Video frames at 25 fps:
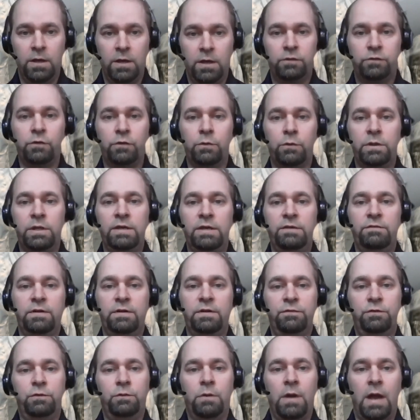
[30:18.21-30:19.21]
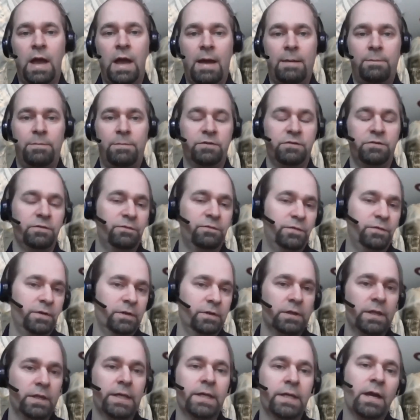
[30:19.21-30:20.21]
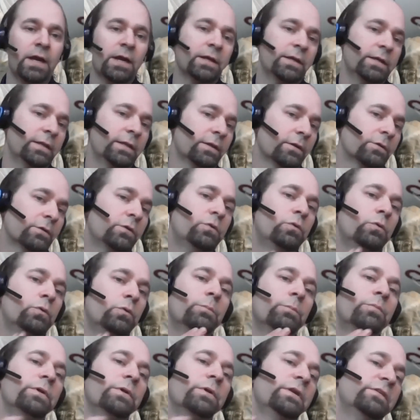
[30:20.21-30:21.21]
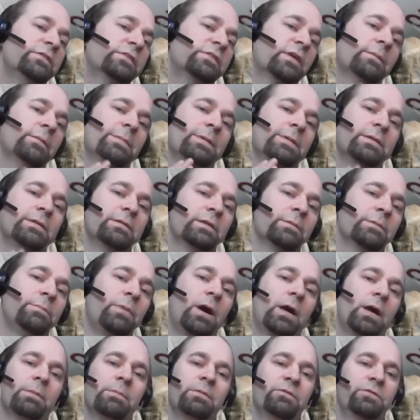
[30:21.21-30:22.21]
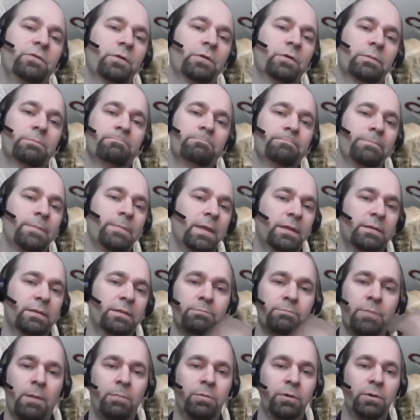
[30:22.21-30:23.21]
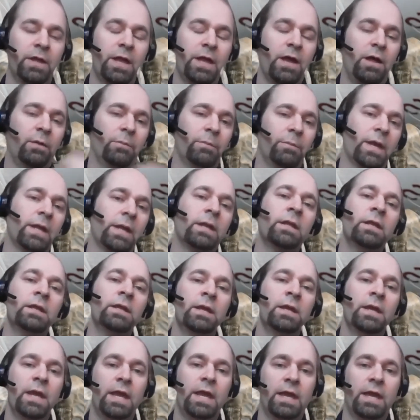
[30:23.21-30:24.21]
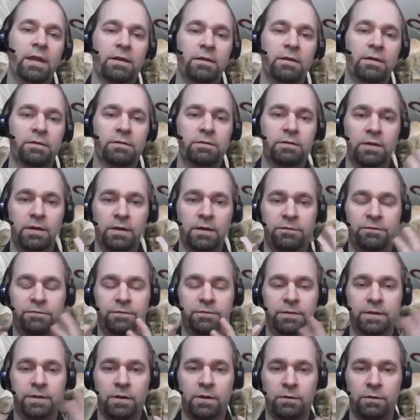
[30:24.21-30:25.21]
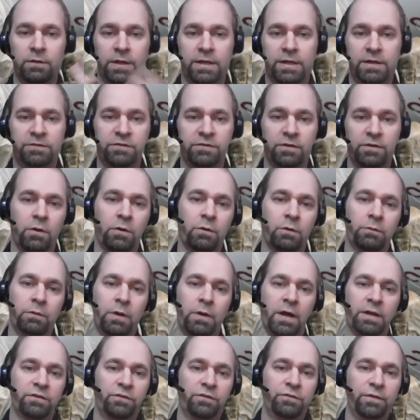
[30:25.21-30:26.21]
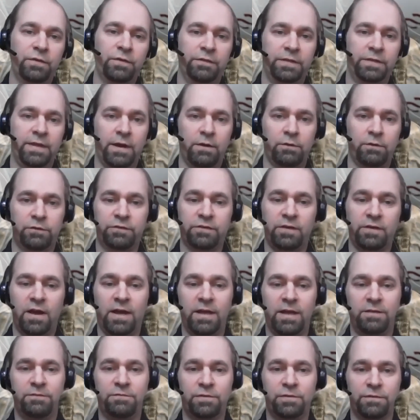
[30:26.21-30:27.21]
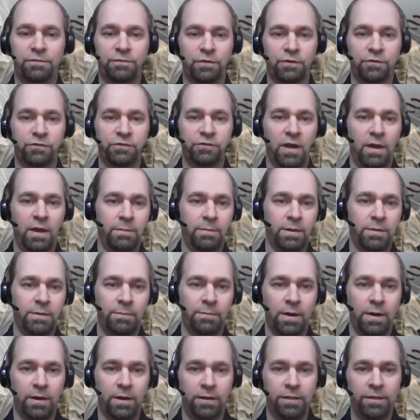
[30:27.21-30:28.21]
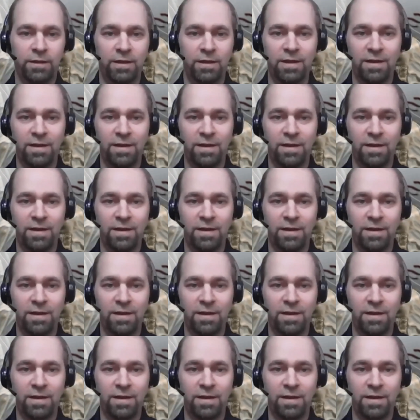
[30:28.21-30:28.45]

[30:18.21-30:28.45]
So even if you happen to feel like a cool breeze come in the bottom of your bubble helmet, and like it's, oh, I just felt the outside for the first time in a month,